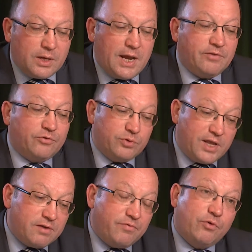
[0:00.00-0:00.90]
And
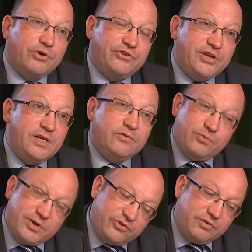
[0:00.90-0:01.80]
today 4G,
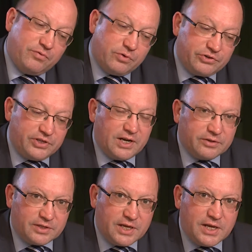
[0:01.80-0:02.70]
3G, 4G,
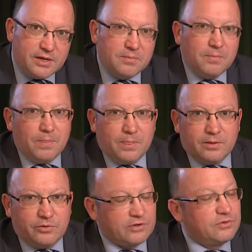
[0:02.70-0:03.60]
LTE
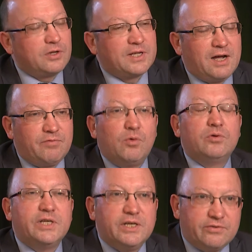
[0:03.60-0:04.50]
does not have all
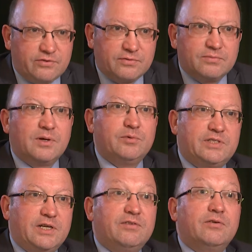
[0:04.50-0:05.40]
these, I would
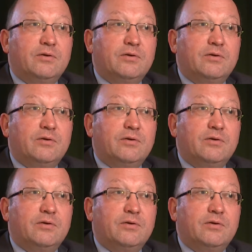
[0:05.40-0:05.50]
say,